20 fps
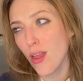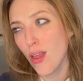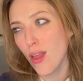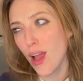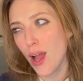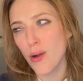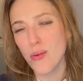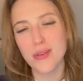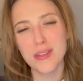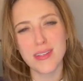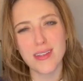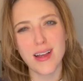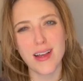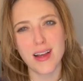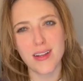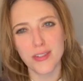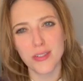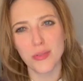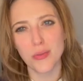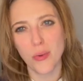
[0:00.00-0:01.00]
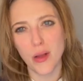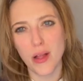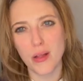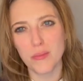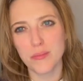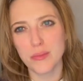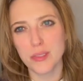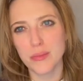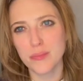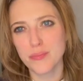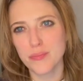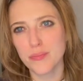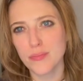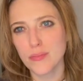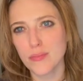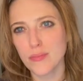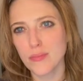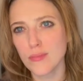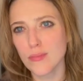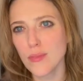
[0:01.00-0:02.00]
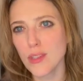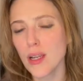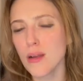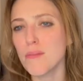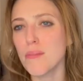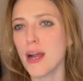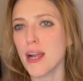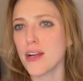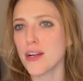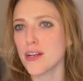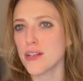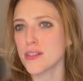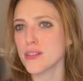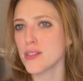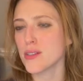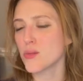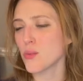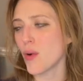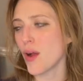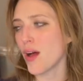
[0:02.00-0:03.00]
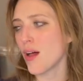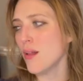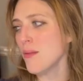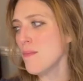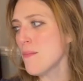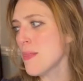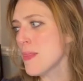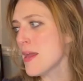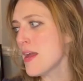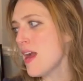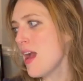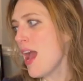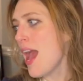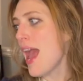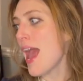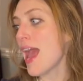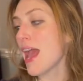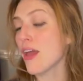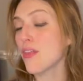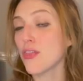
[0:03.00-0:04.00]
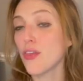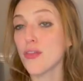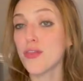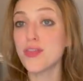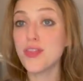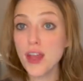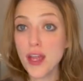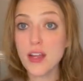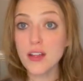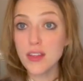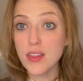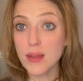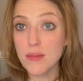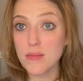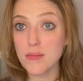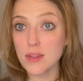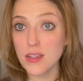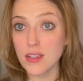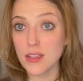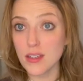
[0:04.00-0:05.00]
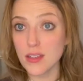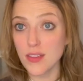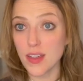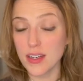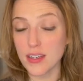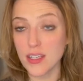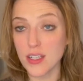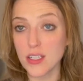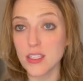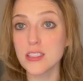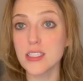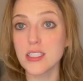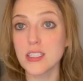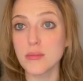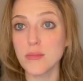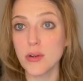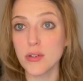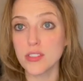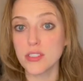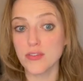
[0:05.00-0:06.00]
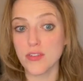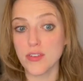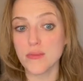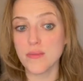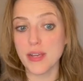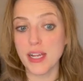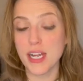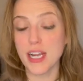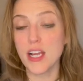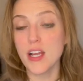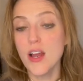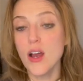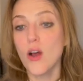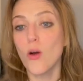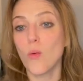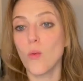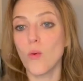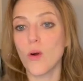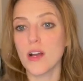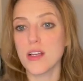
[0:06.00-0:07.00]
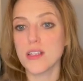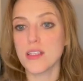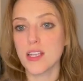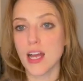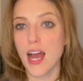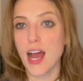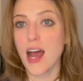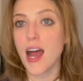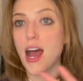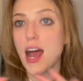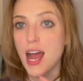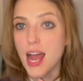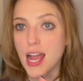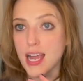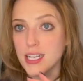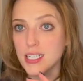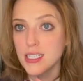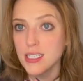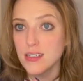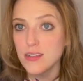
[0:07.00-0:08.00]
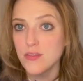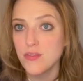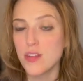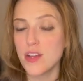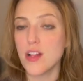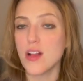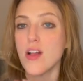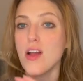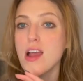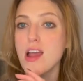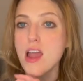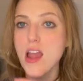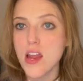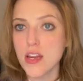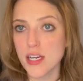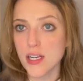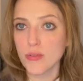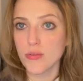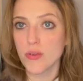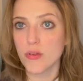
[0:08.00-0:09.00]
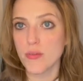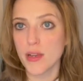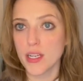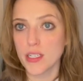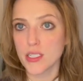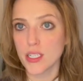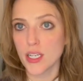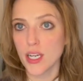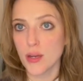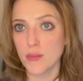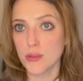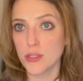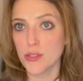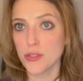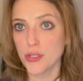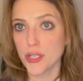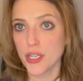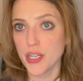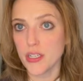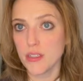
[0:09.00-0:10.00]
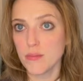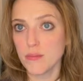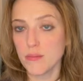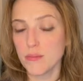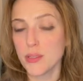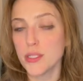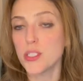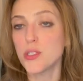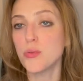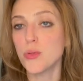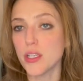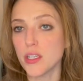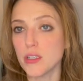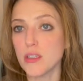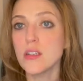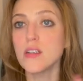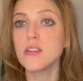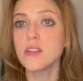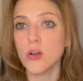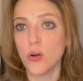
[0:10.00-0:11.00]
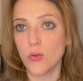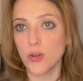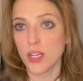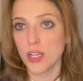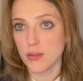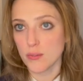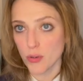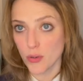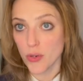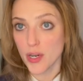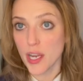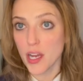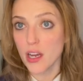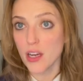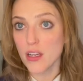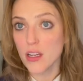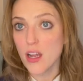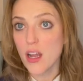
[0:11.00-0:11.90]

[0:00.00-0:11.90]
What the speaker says: I was underwhelmed by hers as well. And the thing that killed it the most for me was I didn't feel any romantic chemistry between Tony and Maria.